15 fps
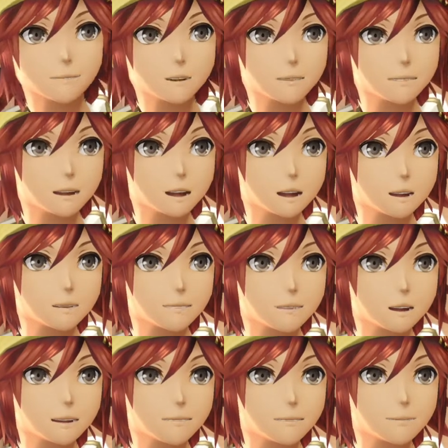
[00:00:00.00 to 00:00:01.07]
but this girl right
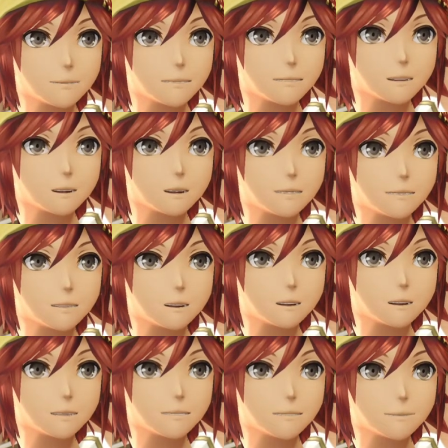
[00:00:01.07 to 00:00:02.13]
here is
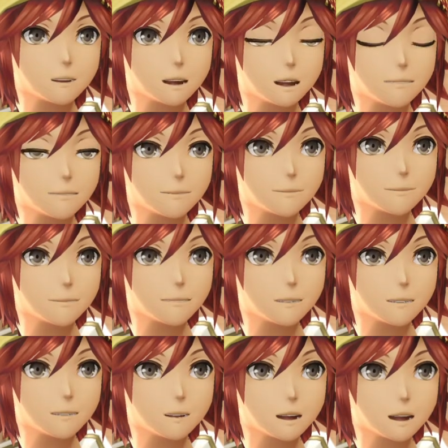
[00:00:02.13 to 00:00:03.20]
Mutsumi Chikara.
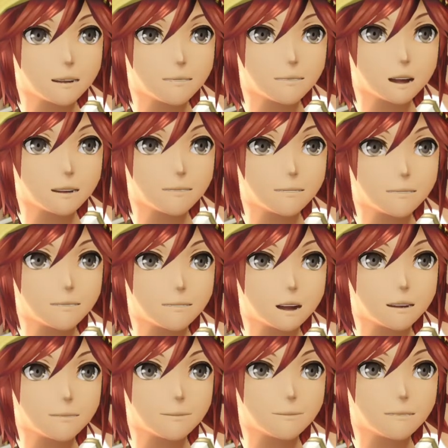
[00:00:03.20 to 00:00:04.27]
She is more than just a
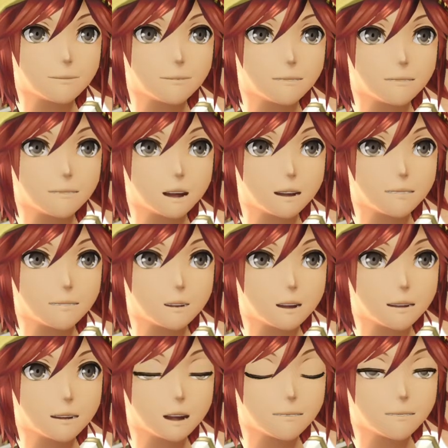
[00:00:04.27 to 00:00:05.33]
chef. She is a
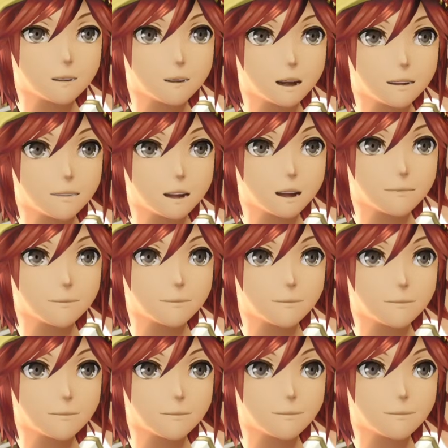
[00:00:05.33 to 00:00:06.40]
miracle worker.
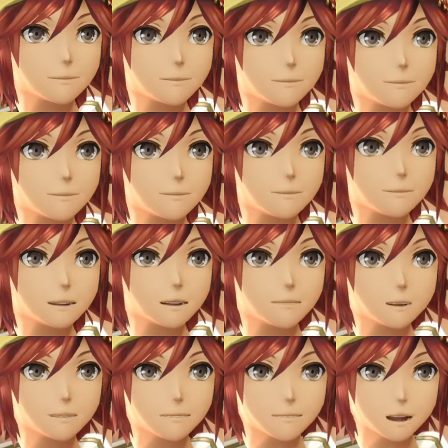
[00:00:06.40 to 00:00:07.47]
We
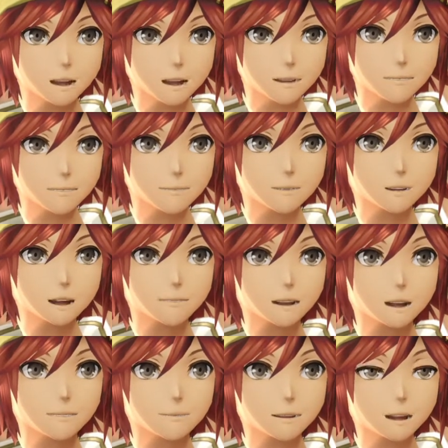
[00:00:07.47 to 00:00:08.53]
used to eat all this
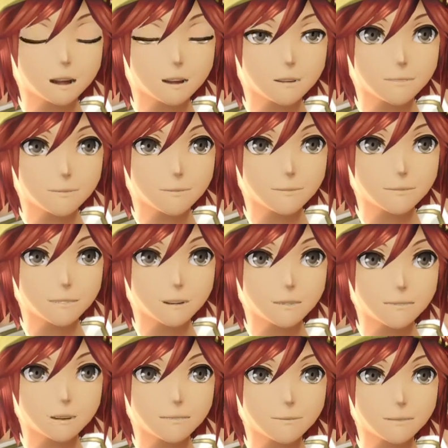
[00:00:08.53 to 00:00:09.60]
bland crap.
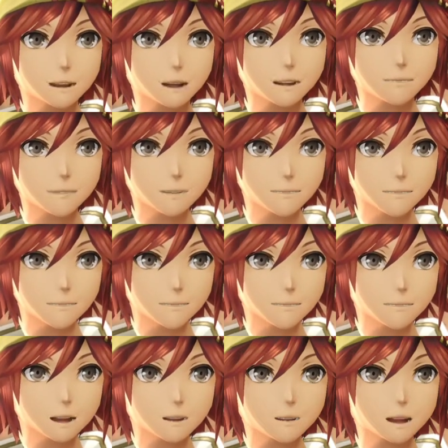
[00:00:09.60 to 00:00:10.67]
Field-safe rations
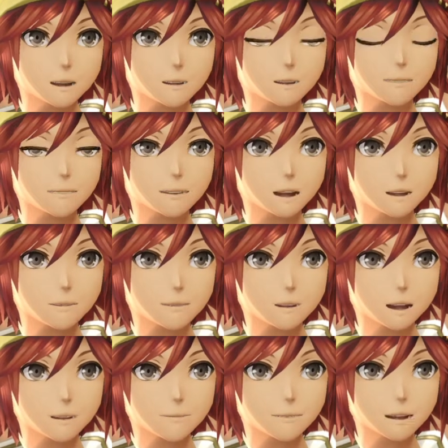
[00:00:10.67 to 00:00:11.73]
and Fenrir-made giant
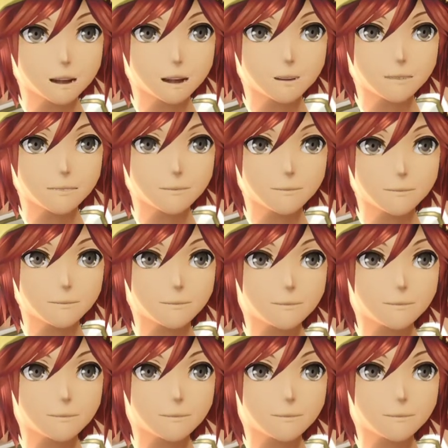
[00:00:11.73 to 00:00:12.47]
corn products.